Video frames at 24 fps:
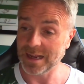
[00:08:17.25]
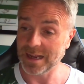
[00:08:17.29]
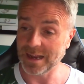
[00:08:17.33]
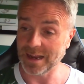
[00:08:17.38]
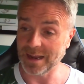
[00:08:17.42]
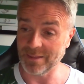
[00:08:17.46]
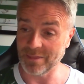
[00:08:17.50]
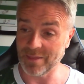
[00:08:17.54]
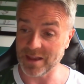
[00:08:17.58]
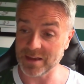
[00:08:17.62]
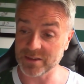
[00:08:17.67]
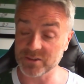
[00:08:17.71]

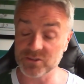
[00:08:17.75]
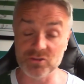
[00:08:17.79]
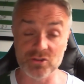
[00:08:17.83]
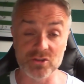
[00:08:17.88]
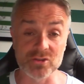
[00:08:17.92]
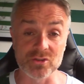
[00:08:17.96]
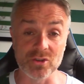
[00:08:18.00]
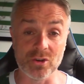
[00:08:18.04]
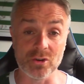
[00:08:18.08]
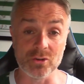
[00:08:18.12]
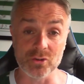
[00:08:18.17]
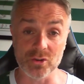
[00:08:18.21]
And that's
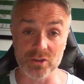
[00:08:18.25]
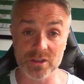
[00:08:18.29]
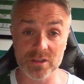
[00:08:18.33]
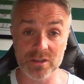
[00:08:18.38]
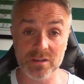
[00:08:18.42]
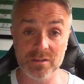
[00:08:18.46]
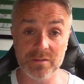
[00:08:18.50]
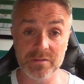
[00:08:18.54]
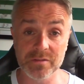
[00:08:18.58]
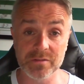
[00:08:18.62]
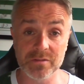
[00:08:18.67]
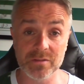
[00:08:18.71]
just not good
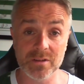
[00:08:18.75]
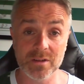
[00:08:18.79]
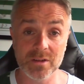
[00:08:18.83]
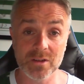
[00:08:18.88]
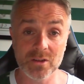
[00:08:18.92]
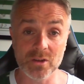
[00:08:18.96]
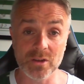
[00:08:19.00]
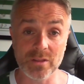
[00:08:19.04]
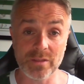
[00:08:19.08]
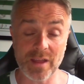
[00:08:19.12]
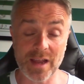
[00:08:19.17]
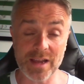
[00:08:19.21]
enough.
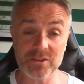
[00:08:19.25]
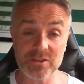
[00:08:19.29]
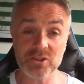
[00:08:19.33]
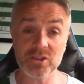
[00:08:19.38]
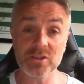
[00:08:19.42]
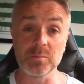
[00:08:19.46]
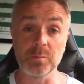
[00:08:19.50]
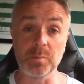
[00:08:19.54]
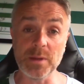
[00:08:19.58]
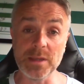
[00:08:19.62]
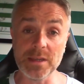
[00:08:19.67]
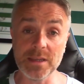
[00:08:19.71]
That
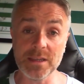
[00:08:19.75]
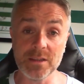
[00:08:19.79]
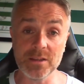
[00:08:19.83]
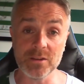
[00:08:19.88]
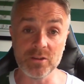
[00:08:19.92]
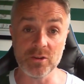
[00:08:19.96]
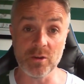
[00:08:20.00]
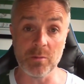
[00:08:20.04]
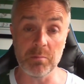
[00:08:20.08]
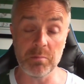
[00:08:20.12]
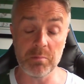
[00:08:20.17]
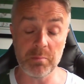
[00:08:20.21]
should be
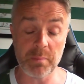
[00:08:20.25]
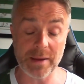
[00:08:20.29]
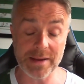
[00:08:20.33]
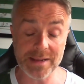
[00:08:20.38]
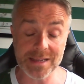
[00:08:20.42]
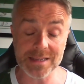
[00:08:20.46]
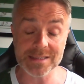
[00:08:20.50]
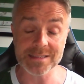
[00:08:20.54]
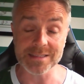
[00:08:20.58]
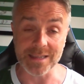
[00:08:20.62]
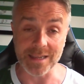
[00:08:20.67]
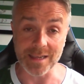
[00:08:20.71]
your
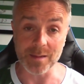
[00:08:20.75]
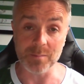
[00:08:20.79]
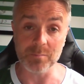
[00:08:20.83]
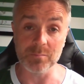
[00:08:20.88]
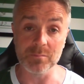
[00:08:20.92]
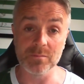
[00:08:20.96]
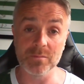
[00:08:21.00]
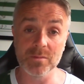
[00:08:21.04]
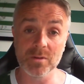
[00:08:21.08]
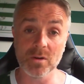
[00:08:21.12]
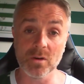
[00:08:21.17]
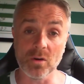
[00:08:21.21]
biggest
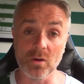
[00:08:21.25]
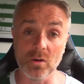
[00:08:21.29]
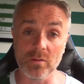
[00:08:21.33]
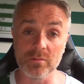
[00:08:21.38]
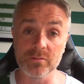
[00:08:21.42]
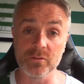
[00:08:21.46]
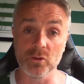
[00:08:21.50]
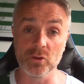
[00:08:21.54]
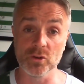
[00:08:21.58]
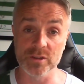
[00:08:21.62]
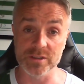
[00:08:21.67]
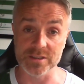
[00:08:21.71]
game
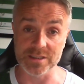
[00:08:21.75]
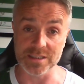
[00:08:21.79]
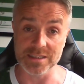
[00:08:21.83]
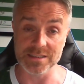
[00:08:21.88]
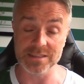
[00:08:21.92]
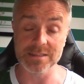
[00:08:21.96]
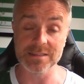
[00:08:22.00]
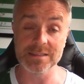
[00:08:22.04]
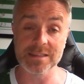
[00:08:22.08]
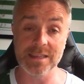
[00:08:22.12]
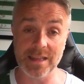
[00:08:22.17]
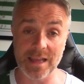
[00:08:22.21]
of your
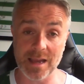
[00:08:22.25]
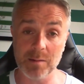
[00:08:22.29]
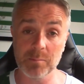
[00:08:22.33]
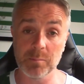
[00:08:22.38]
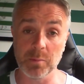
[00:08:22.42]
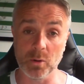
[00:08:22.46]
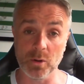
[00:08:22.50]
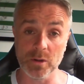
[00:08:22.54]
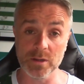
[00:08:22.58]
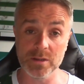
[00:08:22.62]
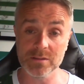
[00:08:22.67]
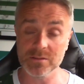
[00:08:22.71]
season to that
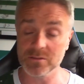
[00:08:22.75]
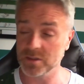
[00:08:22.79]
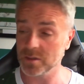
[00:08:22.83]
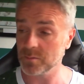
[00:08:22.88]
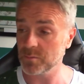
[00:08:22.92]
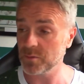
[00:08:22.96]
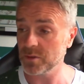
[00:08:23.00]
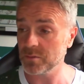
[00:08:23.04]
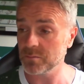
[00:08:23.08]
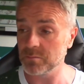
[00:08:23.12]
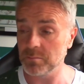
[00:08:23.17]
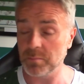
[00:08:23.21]
point. Some
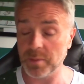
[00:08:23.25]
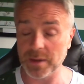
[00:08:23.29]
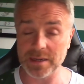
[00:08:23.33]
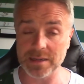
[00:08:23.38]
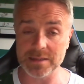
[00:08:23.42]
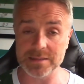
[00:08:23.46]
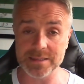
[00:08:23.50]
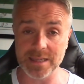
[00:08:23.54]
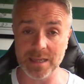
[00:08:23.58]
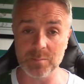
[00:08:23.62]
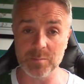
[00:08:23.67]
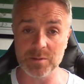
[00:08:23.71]
of them
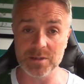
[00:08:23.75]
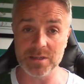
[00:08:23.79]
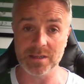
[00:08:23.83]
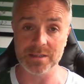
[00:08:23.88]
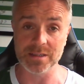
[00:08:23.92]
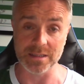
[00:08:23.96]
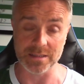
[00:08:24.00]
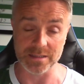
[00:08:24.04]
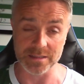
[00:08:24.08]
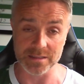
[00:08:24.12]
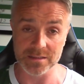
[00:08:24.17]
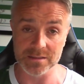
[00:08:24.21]
biggest game of your
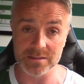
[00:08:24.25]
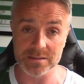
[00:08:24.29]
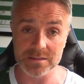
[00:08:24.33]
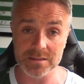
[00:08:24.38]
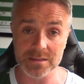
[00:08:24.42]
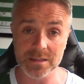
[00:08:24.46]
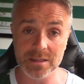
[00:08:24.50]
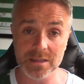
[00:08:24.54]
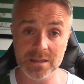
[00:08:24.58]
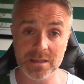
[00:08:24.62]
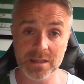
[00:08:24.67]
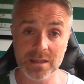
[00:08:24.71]
careers.
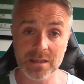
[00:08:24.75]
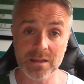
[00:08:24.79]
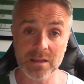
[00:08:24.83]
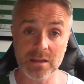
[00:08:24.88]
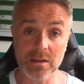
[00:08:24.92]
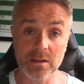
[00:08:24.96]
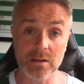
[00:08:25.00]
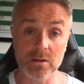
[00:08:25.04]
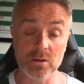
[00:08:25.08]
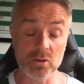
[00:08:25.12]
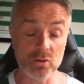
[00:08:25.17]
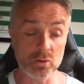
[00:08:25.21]

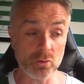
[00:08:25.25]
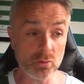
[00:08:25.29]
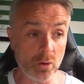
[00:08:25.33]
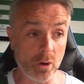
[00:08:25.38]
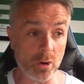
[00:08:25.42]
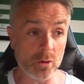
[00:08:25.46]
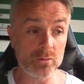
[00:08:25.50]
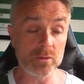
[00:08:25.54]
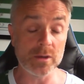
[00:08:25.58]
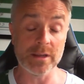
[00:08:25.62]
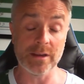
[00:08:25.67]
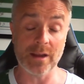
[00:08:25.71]
Go
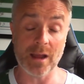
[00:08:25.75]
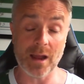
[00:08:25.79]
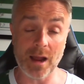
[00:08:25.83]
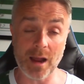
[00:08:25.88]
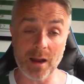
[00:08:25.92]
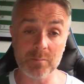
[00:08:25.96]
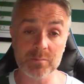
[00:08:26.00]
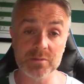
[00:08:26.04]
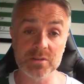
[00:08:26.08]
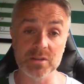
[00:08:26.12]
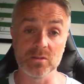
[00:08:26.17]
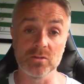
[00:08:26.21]
out and
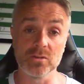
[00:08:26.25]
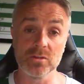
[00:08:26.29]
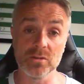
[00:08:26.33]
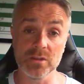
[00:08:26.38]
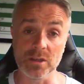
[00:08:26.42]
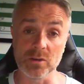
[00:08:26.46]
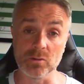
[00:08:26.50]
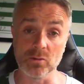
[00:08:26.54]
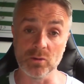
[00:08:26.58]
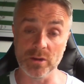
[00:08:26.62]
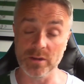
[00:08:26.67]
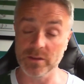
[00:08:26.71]

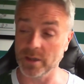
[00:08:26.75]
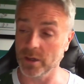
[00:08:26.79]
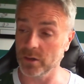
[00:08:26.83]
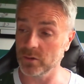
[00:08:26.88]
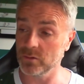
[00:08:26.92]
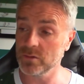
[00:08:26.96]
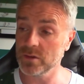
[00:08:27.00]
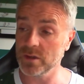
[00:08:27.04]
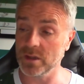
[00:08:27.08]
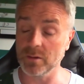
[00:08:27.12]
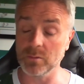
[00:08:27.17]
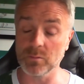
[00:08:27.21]
absolutely go to
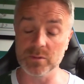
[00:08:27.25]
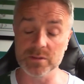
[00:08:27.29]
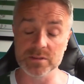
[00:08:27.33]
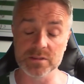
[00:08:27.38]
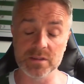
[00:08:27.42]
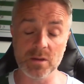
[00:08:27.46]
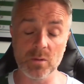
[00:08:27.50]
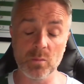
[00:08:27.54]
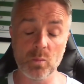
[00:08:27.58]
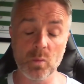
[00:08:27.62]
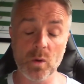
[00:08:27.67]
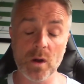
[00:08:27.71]
town. It was
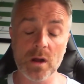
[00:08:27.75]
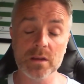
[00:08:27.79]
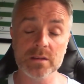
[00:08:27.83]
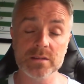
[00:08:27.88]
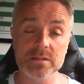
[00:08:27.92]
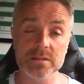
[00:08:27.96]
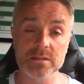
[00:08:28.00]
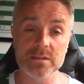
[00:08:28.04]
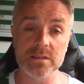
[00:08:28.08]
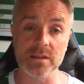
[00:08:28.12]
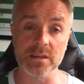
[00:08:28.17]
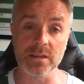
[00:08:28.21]
the
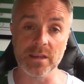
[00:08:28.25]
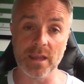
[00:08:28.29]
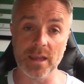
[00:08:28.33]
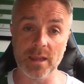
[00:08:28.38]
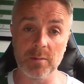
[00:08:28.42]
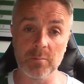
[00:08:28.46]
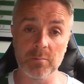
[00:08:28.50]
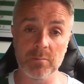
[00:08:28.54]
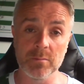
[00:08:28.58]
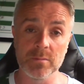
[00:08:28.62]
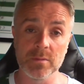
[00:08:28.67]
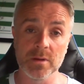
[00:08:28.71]
worst
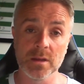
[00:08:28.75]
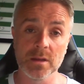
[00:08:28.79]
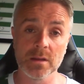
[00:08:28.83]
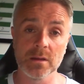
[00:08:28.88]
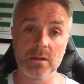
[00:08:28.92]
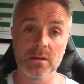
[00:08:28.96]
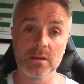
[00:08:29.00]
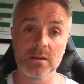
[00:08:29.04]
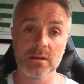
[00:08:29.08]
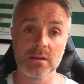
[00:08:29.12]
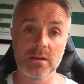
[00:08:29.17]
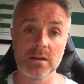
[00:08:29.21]
game
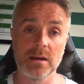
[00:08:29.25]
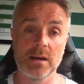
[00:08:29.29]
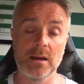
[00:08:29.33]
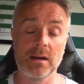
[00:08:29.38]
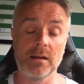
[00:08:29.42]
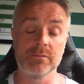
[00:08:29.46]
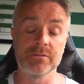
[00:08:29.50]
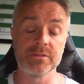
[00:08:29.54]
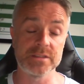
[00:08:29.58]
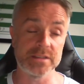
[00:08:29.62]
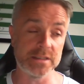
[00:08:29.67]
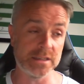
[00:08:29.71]

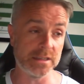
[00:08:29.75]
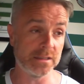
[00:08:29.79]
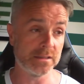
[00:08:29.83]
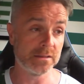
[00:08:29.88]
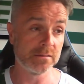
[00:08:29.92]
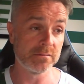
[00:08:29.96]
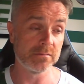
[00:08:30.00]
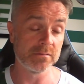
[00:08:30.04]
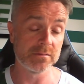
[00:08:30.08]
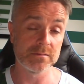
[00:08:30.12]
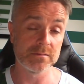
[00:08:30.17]
I've seen.